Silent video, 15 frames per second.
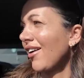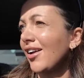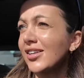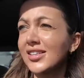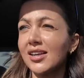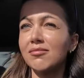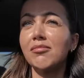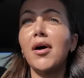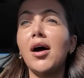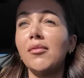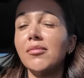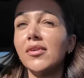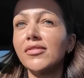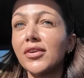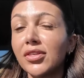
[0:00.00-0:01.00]
I was like,
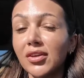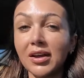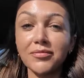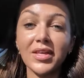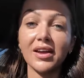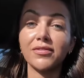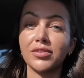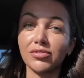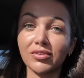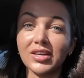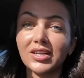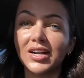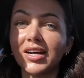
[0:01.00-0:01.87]
Mum, I'm there for 3